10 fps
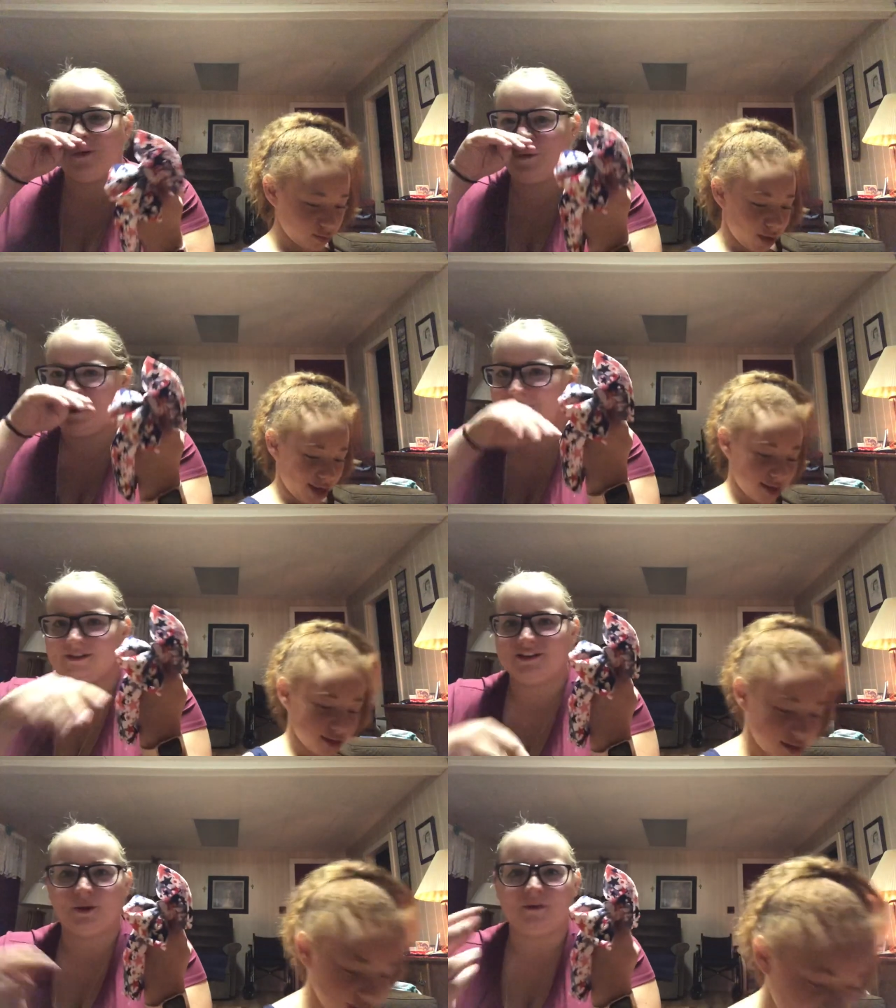wait, use
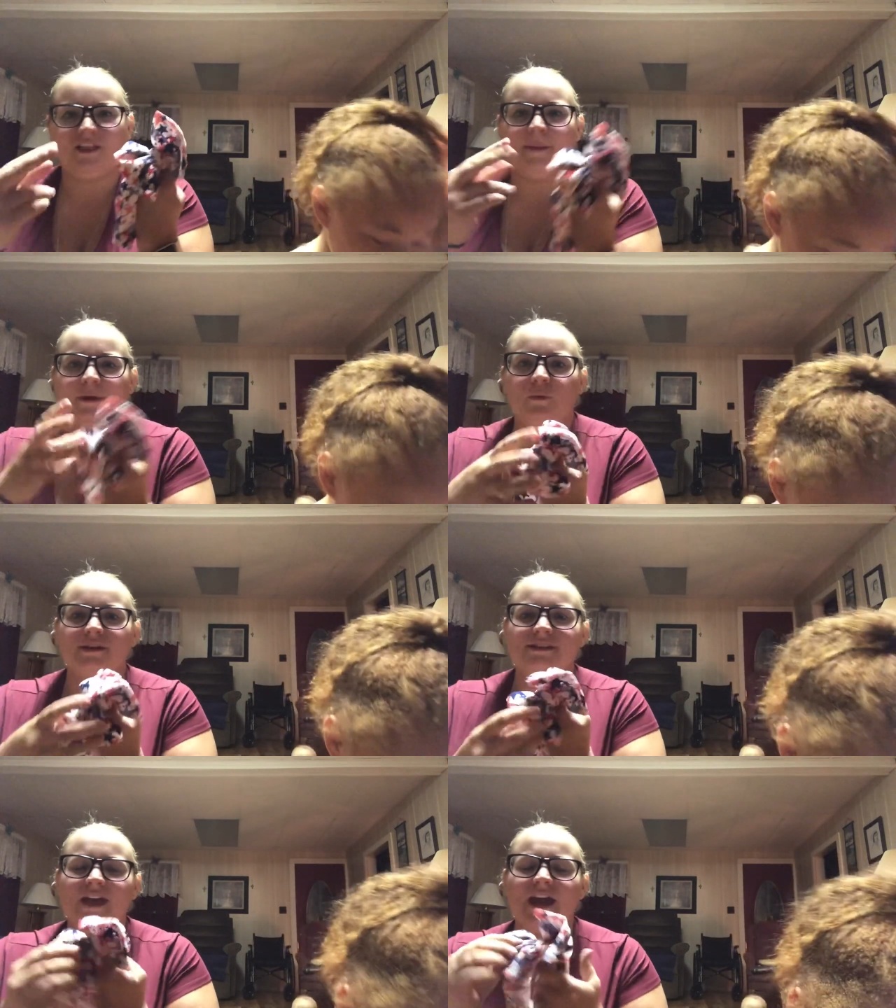the little clippy wait,
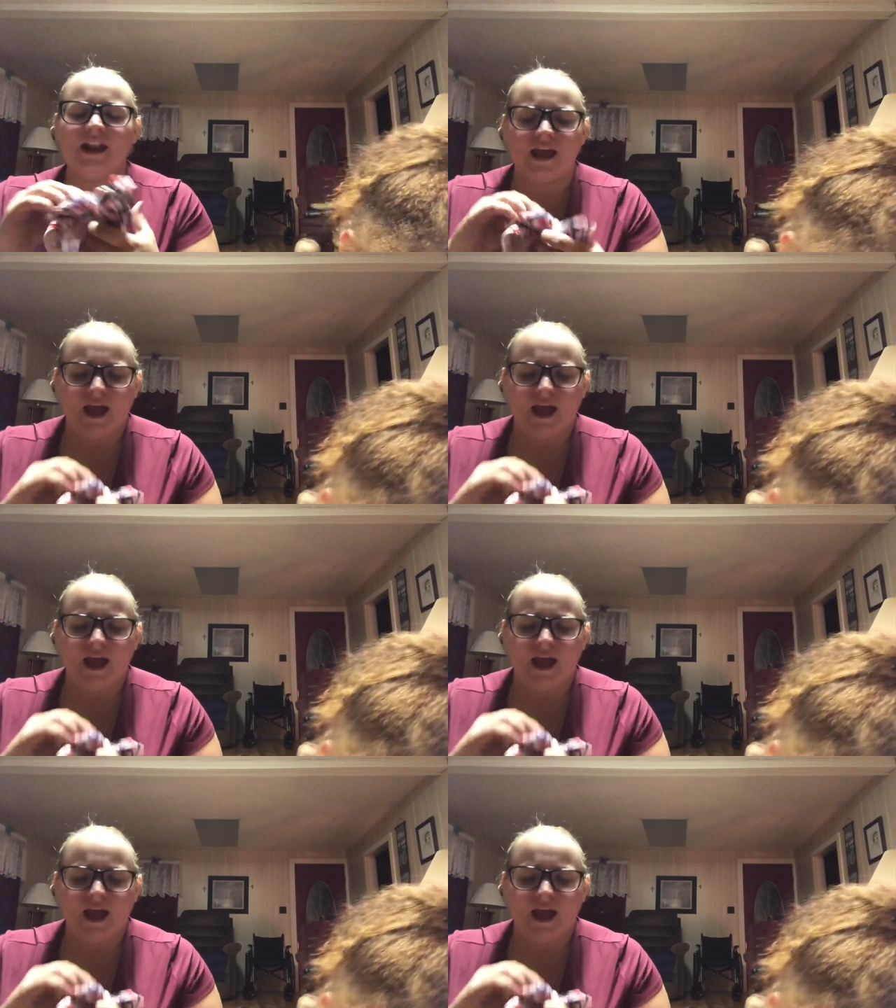ones yet.